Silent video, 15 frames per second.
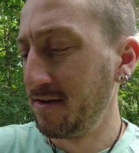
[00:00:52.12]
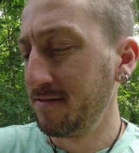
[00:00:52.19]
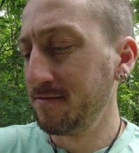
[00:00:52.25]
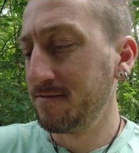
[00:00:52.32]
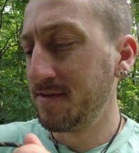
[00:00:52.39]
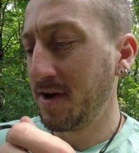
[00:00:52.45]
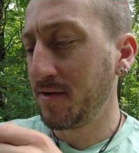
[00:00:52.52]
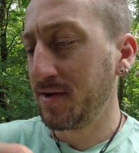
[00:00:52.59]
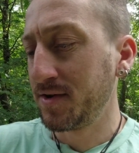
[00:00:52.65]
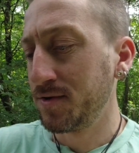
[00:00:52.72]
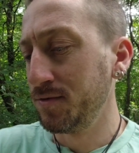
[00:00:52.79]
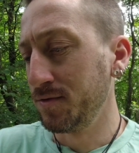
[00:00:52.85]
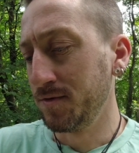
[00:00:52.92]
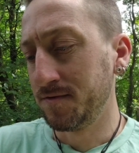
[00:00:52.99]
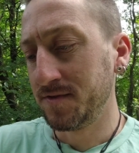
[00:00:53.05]
Very
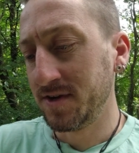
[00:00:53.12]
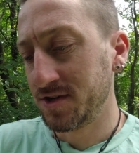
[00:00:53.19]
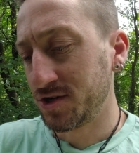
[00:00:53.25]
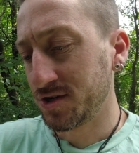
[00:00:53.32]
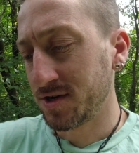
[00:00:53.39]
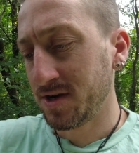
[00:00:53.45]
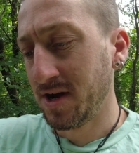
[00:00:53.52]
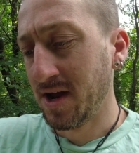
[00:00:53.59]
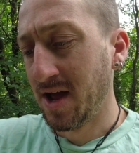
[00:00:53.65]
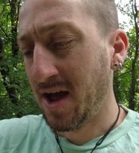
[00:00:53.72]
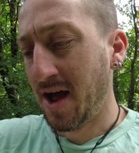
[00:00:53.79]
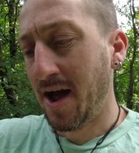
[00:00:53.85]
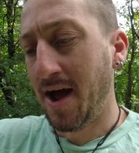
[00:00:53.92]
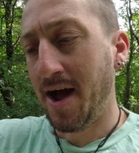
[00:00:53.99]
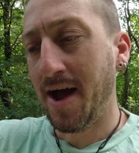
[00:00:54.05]
cool feature.
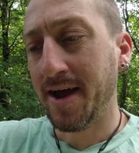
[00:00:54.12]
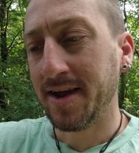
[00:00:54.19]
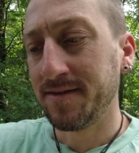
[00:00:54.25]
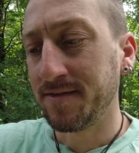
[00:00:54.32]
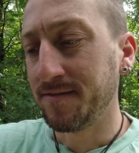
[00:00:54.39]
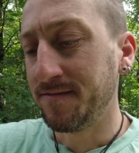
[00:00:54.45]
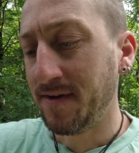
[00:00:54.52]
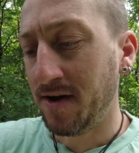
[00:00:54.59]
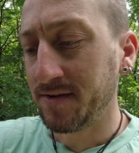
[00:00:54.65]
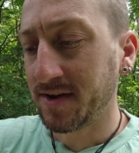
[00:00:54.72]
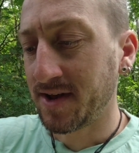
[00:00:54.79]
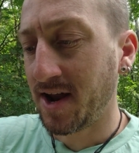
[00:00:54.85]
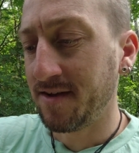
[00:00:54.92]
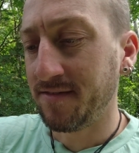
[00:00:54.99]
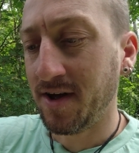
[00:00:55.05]
I even found it
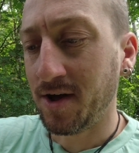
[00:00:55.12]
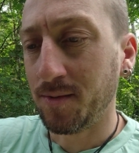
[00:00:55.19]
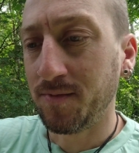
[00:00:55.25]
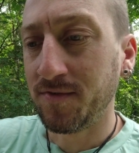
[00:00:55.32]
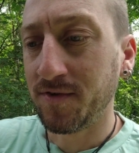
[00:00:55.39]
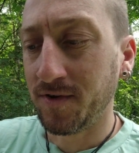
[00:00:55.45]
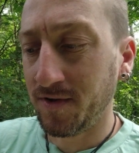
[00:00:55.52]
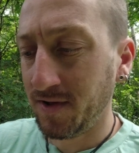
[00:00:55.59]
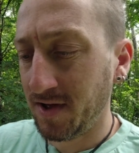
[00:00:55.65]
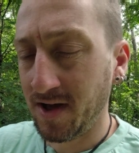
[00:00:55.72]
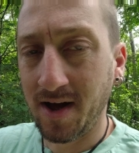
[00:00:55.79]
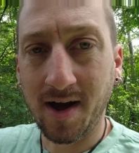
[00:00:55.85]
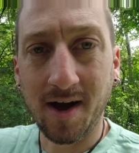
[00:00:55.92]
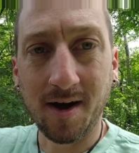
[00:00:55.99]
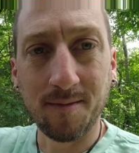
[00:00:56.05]
kind of helpful
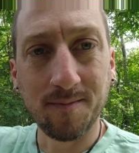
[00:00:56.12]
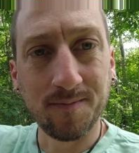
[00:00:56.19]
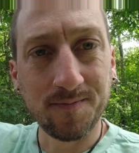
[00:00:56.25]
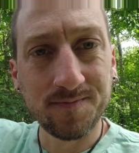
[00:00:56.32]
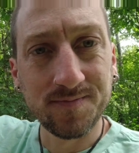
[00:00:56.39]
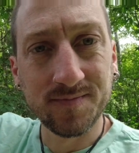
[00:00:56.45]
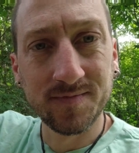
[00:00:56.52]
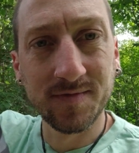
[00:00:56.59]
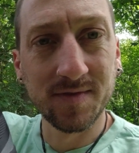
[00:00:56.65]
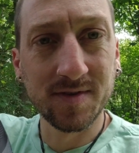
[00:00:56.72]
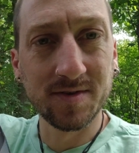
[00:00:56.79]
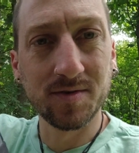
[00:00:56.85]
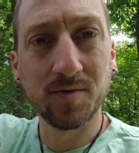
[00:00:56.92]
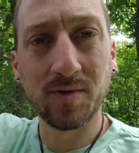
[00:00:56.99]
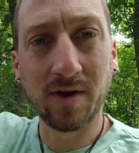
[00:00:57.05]

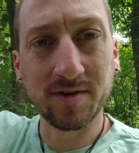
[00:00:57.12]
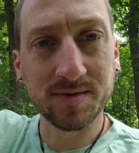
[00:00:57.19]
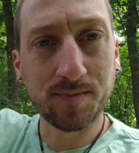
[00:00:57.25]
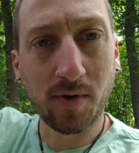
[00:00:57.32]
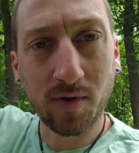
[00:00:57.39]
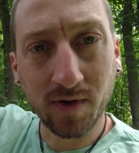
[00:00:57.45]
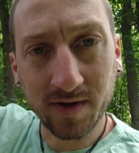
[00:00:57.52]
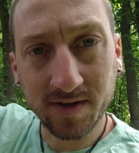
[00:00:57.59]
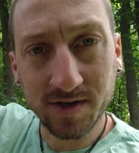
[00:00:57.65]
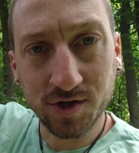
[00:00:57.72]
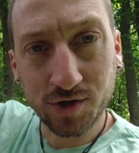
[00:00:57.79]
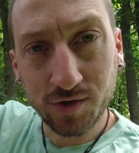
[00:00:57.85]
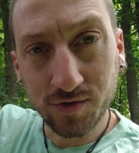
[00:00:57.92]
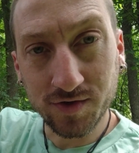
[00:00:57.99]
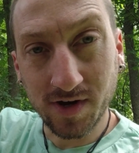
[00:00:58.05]
when I was pulling the
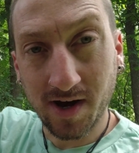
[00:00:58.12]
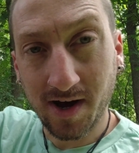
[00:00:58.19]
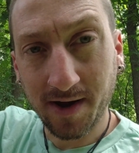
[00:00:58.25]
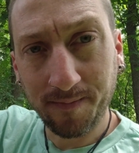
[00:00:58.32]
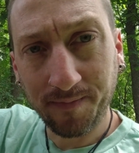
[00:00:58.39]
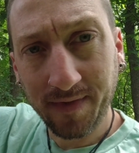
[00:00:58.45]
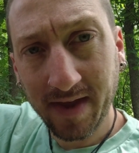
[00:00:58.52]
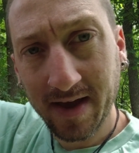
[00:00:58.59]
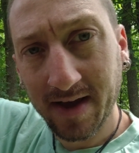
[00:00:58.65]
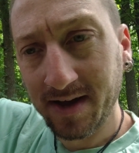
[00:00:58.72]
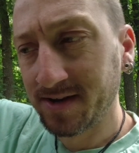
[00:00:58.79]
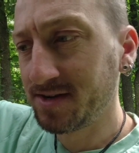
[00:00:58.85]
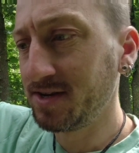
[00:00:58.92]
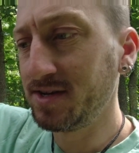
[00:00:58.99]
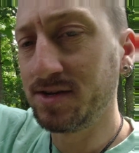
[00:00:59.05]
shoes on,
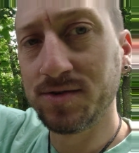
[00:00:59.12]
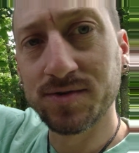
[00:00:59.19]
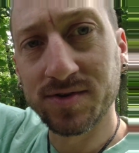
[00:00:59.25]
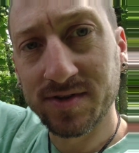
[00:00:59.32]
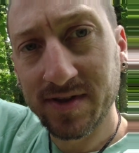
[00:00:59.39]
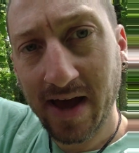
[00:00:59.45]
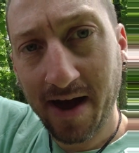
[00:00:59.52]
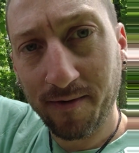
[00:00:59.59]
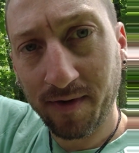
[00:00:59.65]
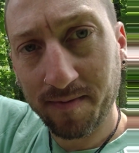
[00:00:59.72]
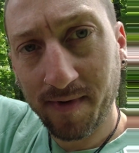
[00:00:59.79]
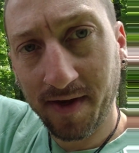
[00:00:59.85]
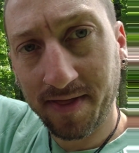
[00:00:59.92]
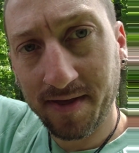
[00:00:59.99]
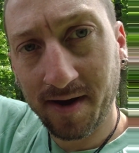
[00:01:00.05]
to use that with
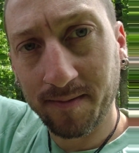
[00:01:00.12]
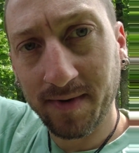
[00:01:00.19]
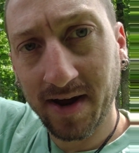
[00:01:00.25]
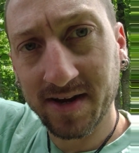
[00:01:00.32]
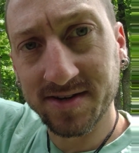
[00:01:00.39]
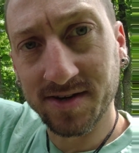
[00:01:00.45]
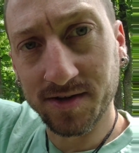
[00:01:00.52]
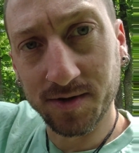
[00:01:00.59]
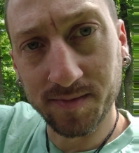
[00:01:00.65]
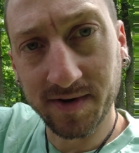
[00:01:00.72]
my thumb as a little